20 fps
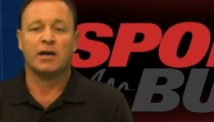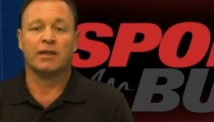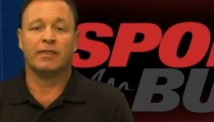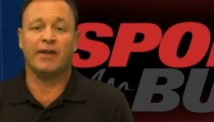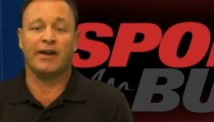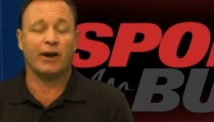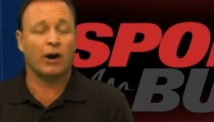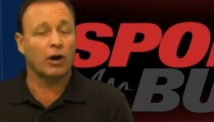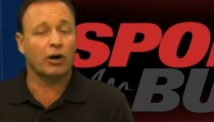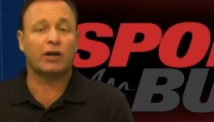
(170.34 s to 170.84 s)

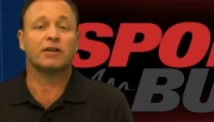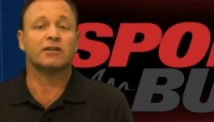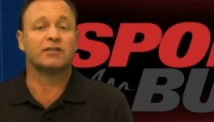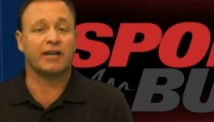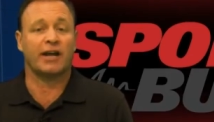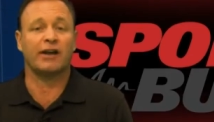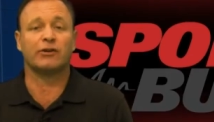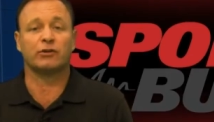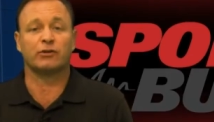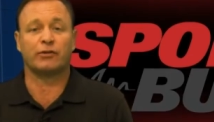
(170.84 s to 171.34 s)
They are
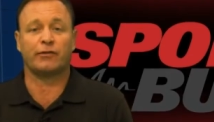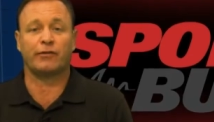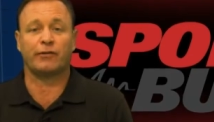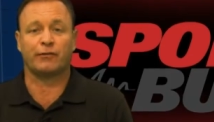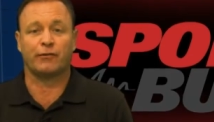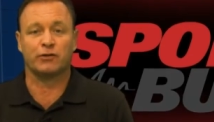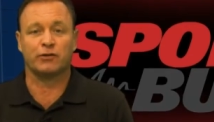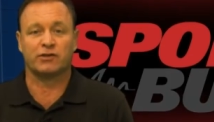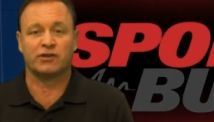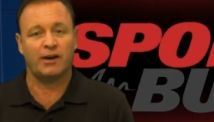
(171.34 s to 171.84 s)
contenders for the
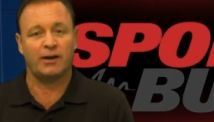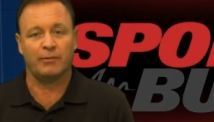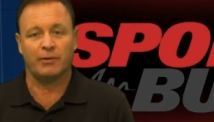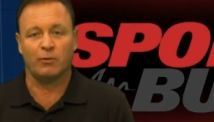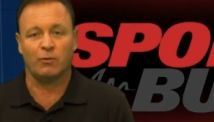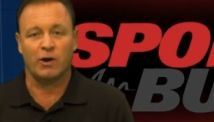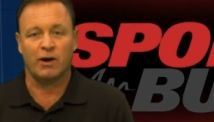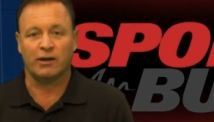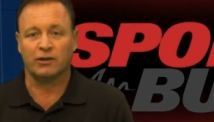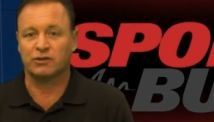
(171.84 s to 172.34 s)
first time in a
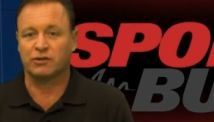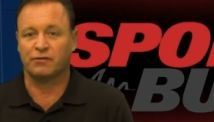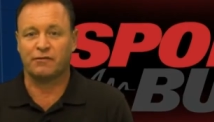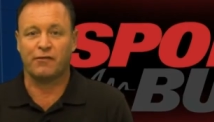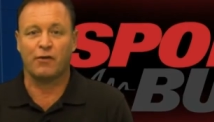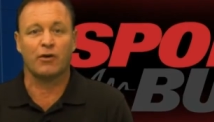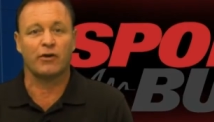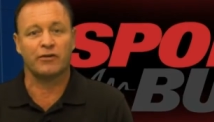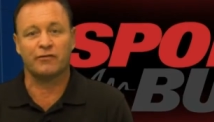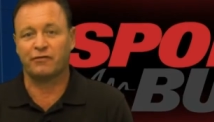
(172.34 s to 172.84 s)
while. It's a
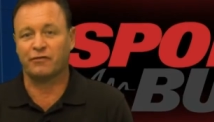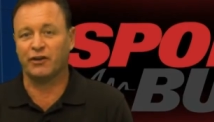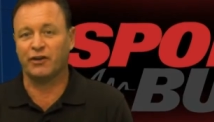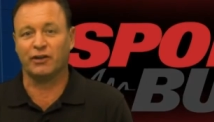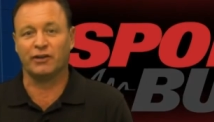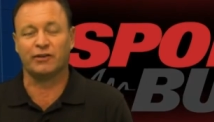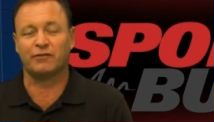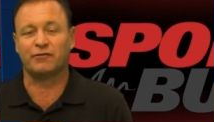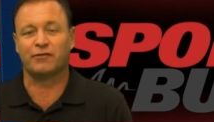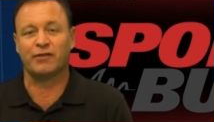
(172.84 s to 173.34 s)
foreign
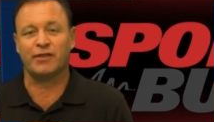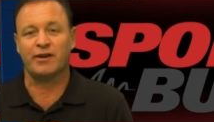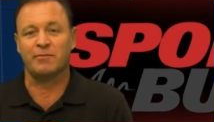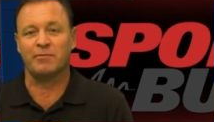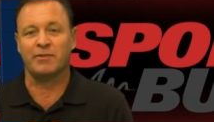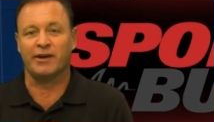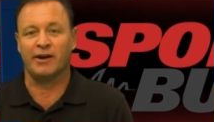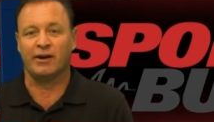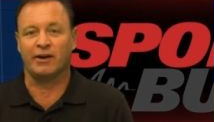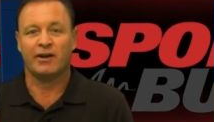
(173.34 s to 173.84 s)
feeling for
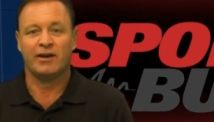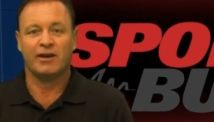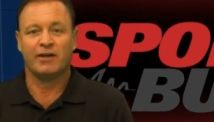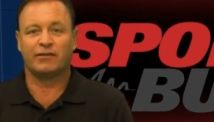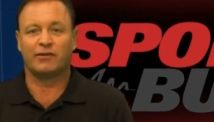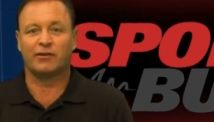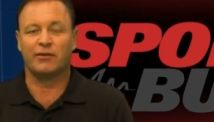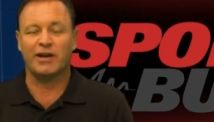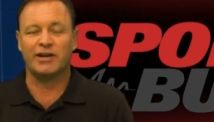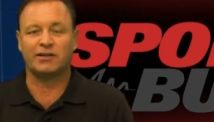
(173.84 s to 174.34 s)
them there
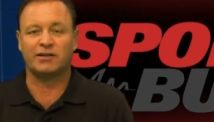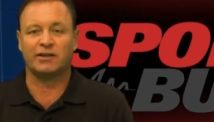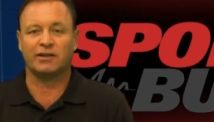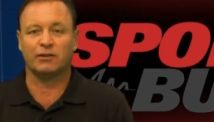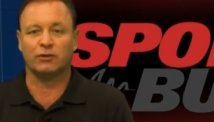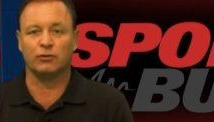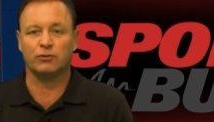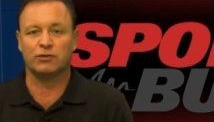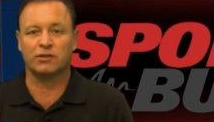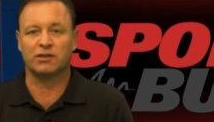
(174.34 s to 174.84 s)
after
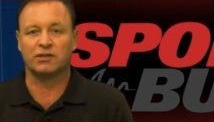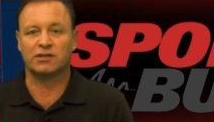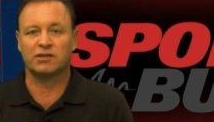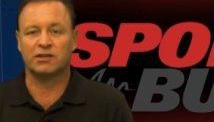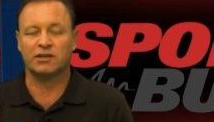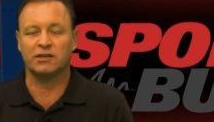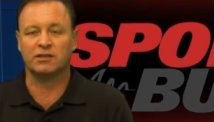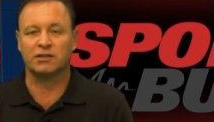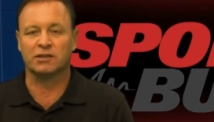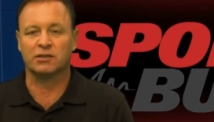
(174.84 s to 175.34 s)
18 losing
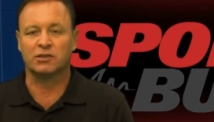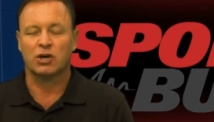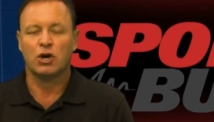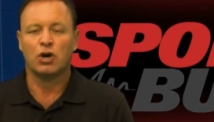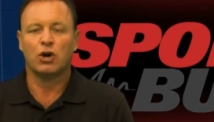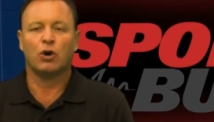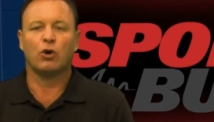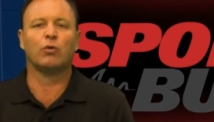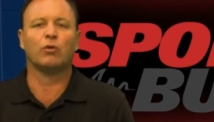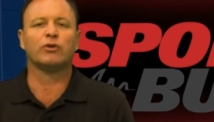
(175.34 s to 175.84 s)
seasons.
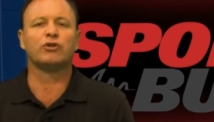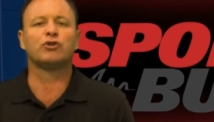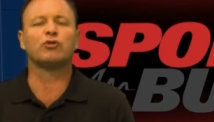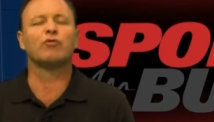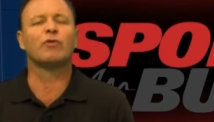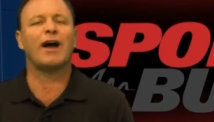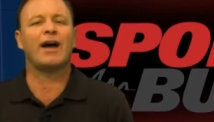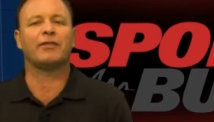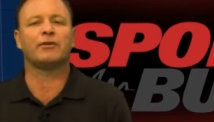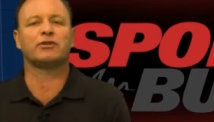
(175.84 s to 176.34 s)
Who would you
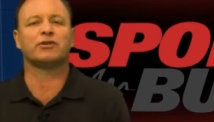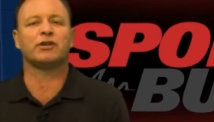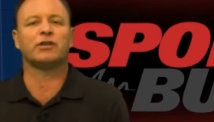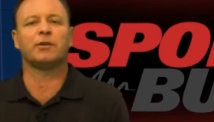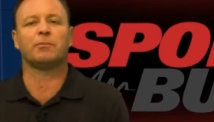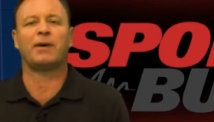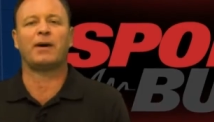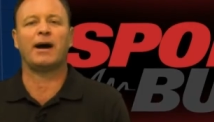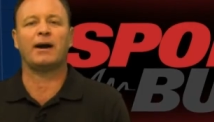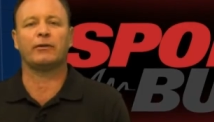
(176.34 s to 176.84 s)
rather see
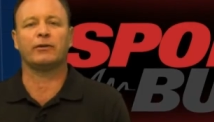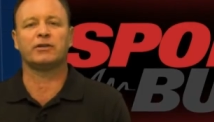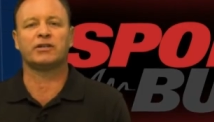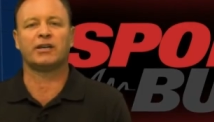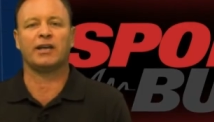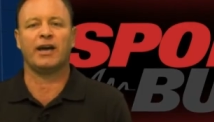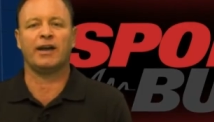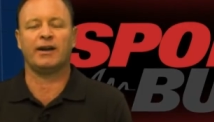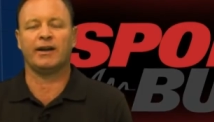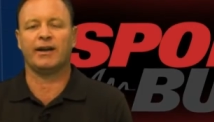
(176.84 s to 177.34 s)
the Pirates get?